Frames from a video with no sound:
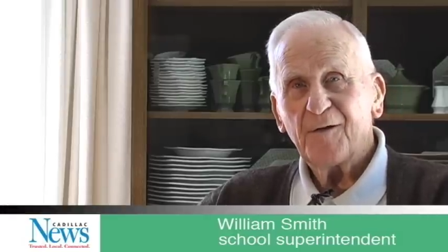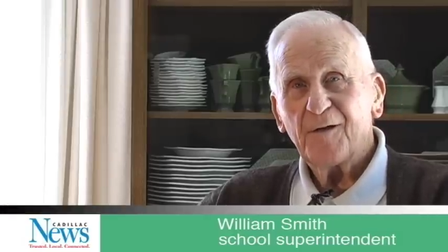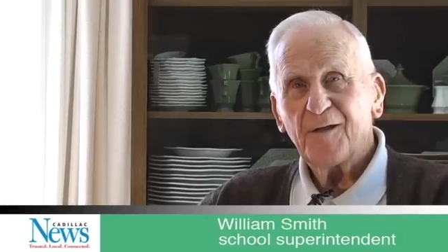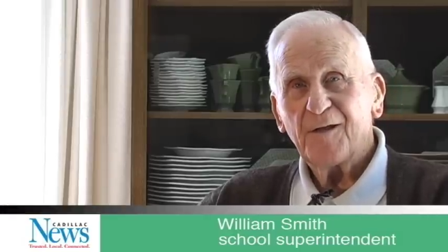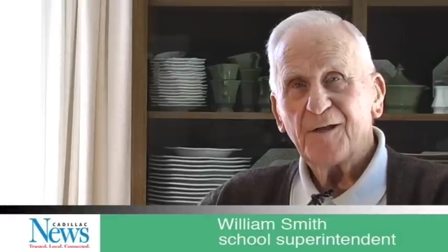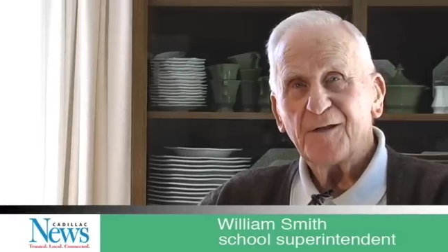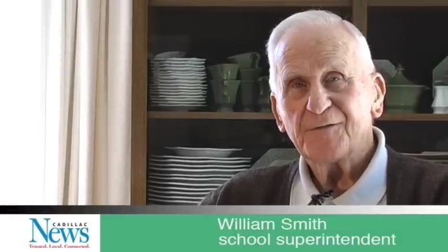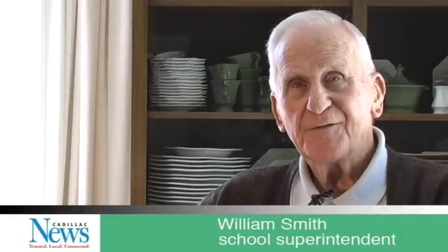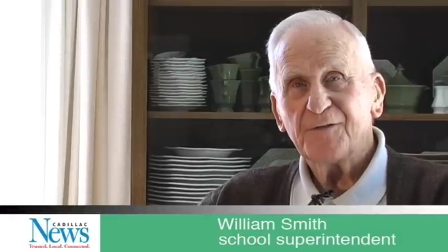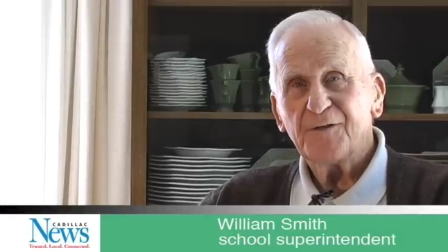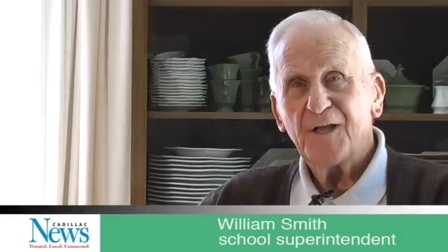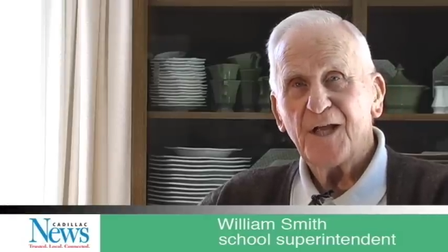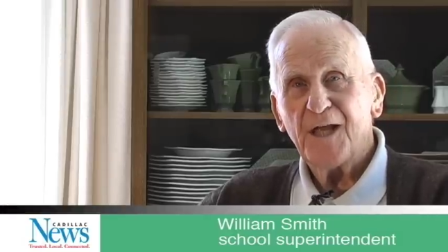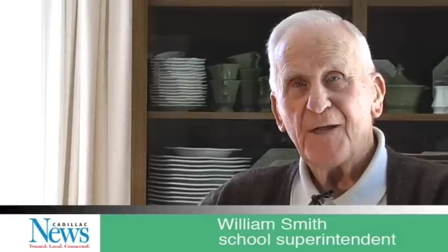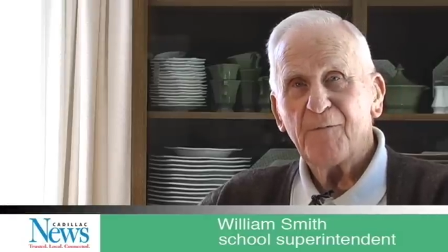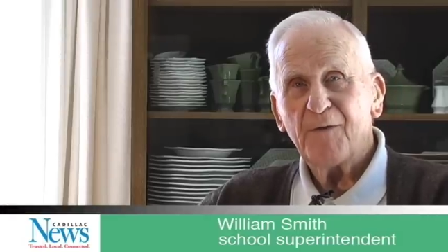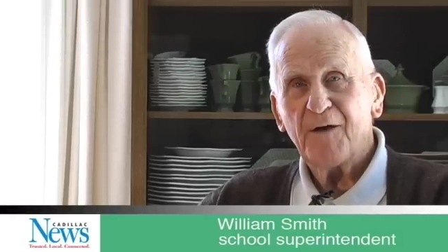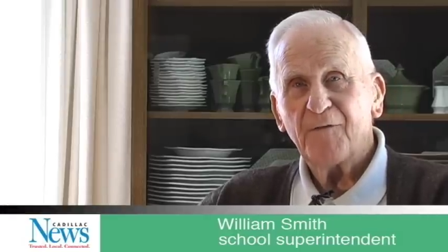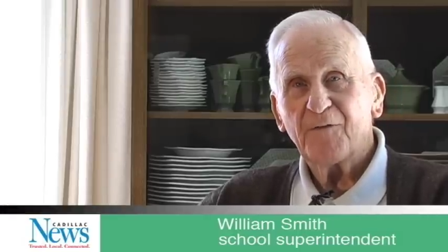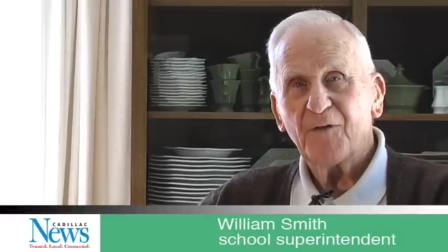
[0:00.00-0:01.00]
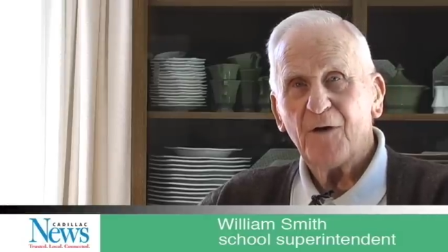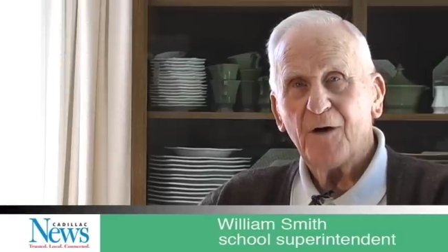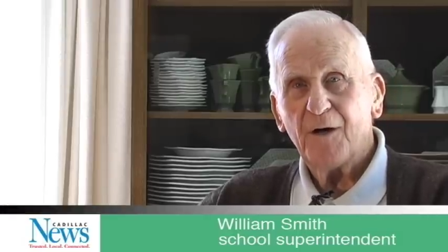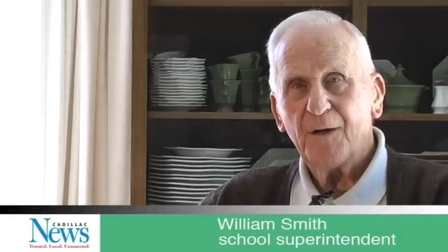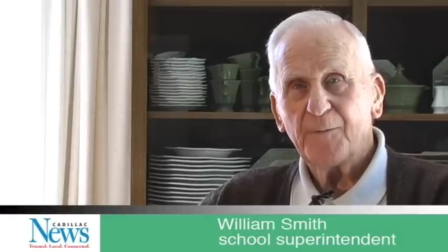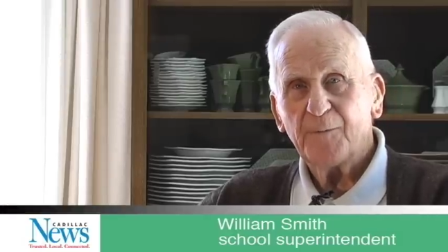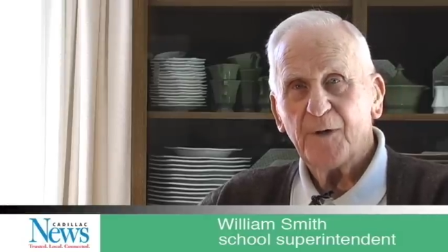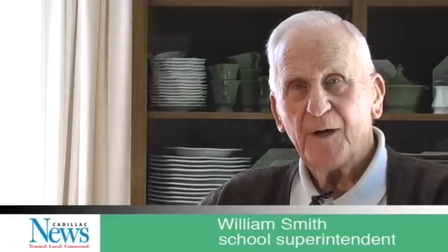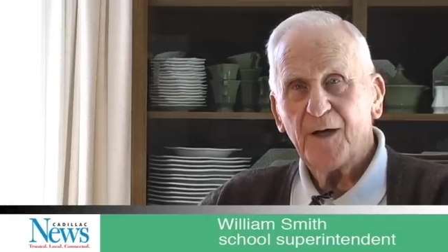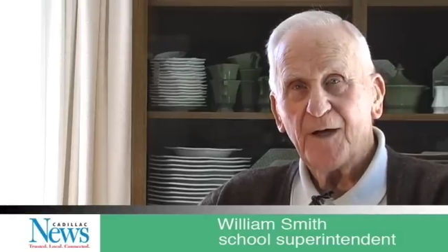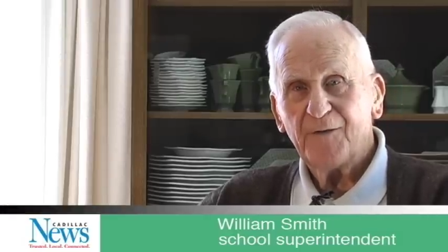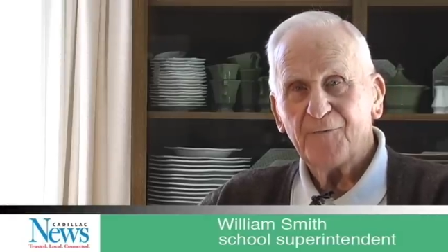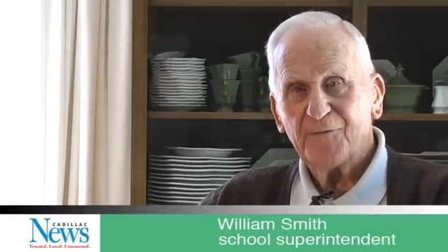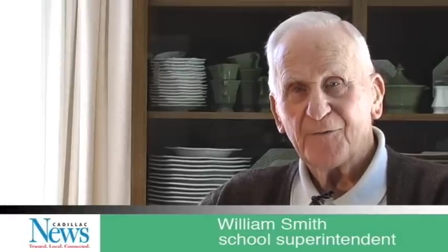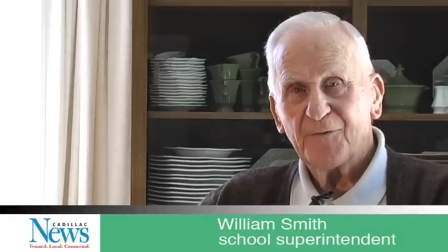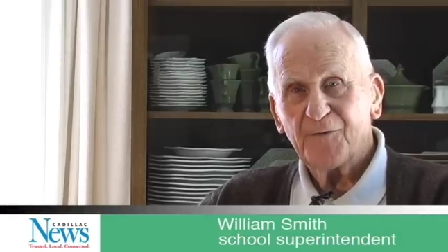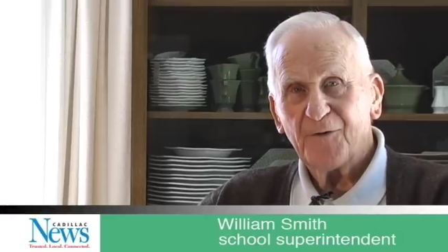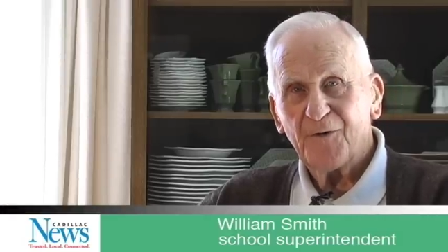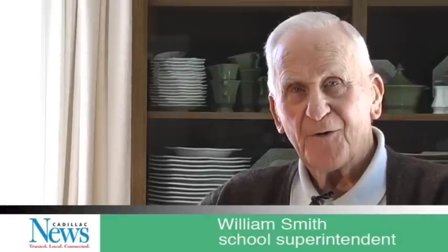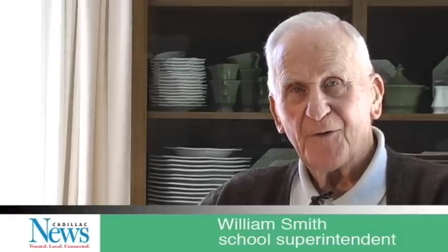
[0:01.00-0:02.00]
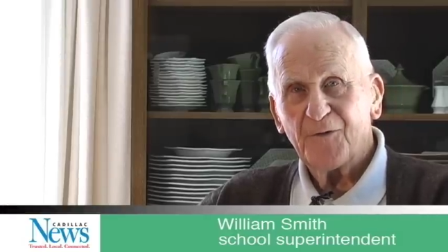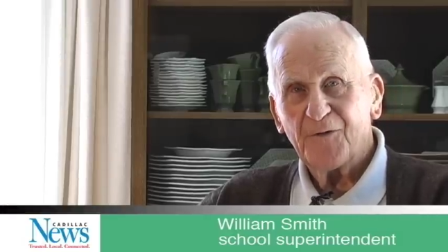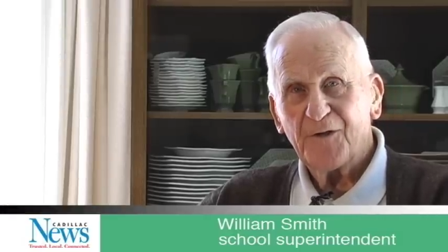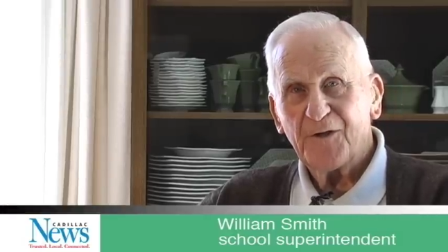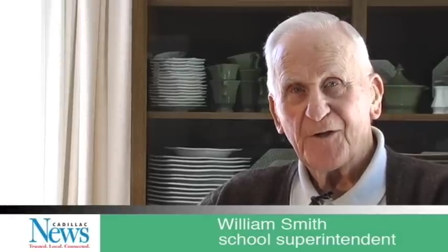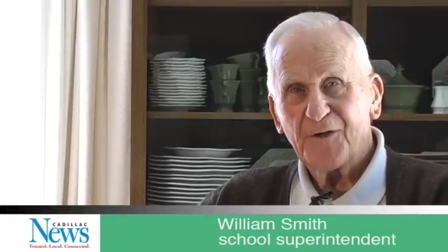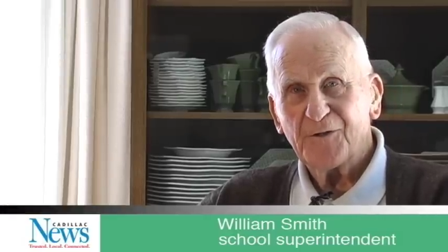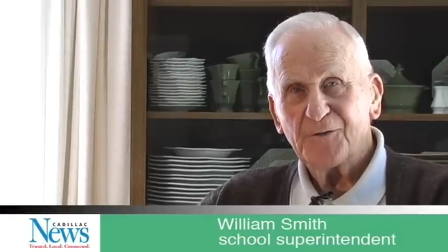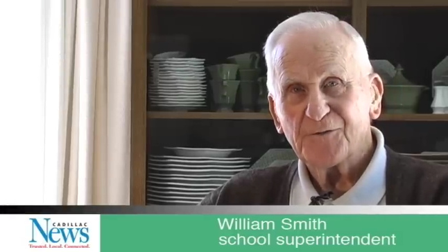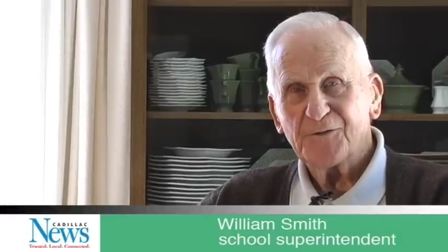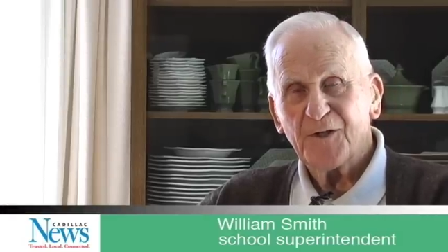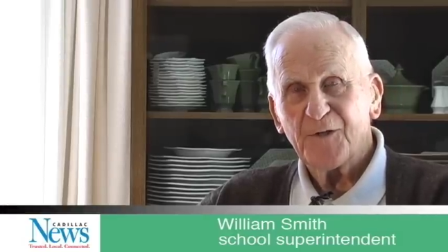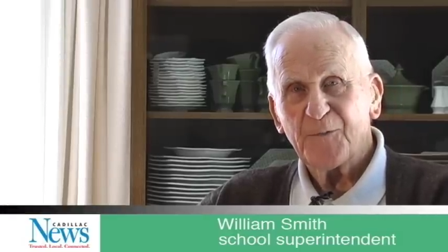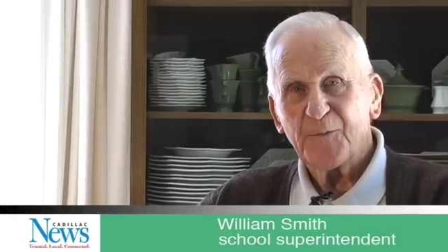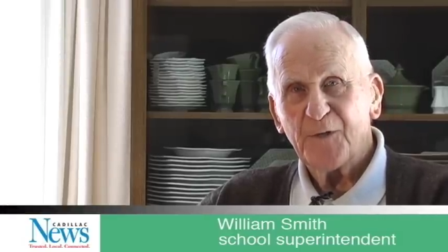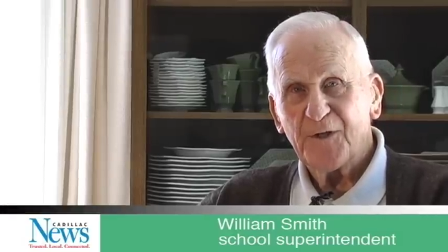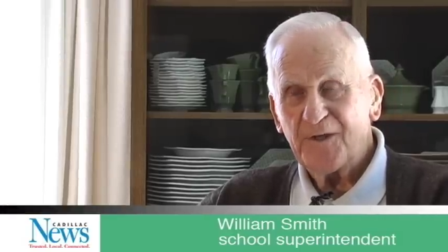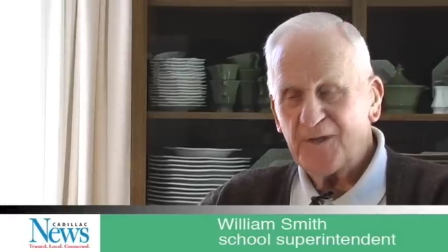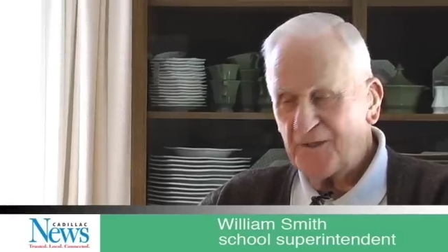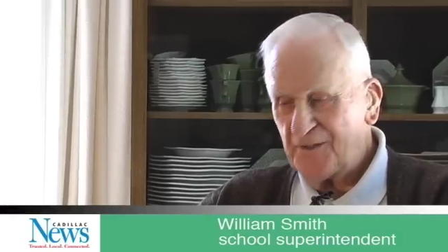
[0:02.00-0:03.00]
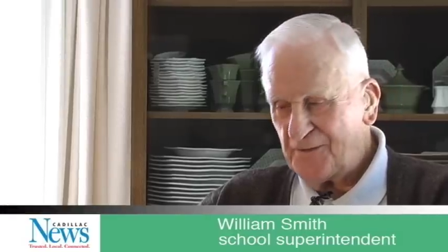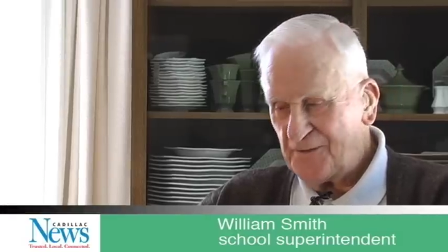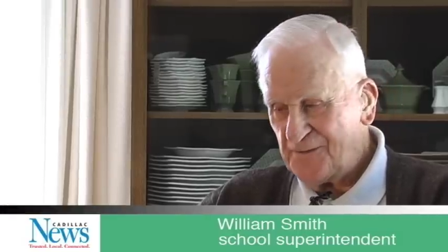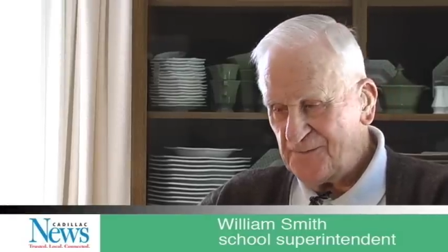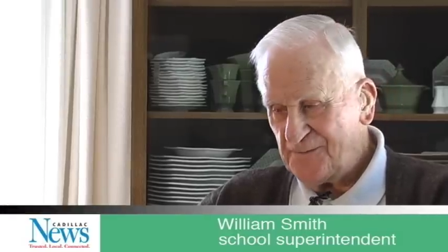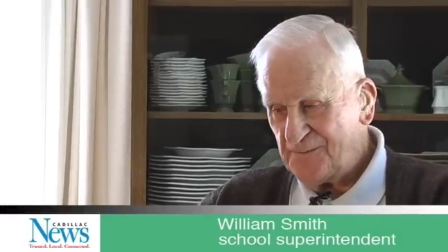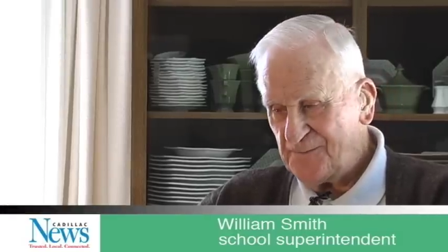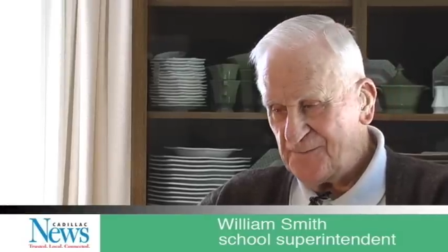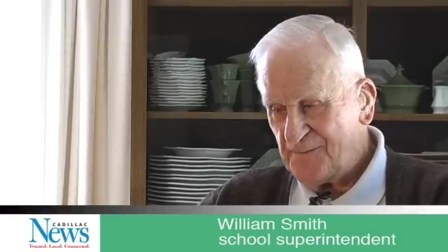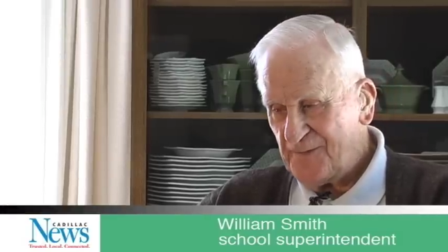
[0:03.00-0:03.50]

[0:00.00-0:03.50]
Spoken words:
is the name I've gone by for all the years I've been here.